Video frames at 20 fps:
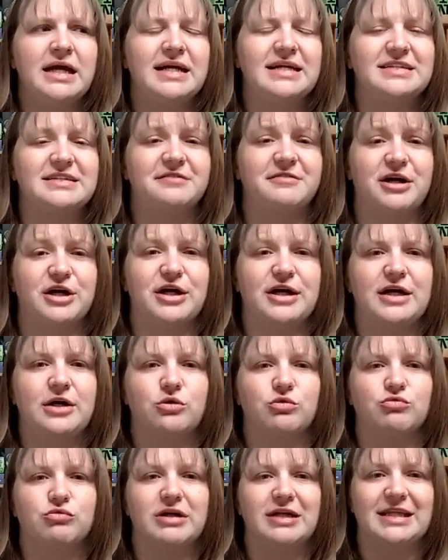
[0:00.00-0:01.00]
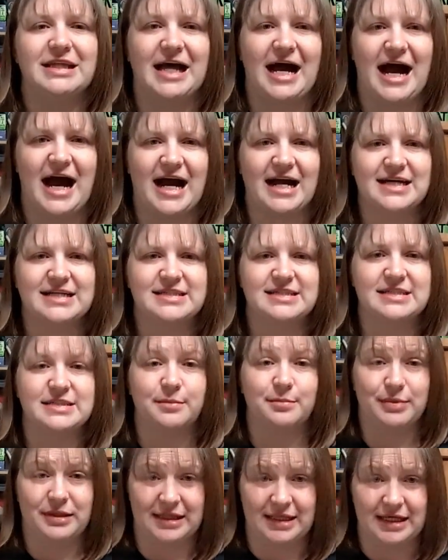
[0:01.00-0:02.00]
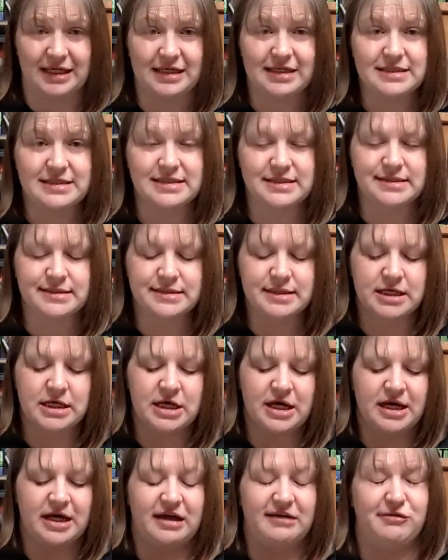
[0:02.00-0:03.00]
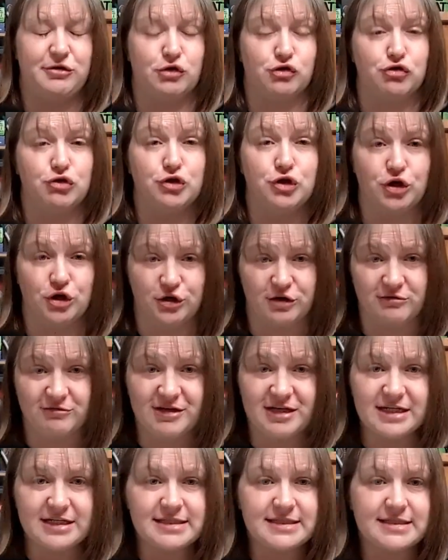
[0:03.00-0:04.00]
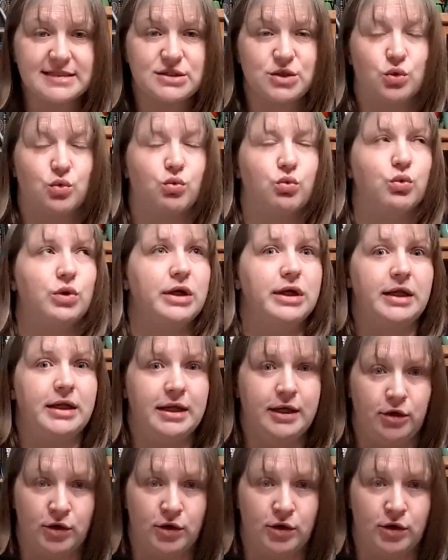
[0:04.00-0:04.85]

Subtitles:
it's a very relaxed place. If you're nervous, it's a really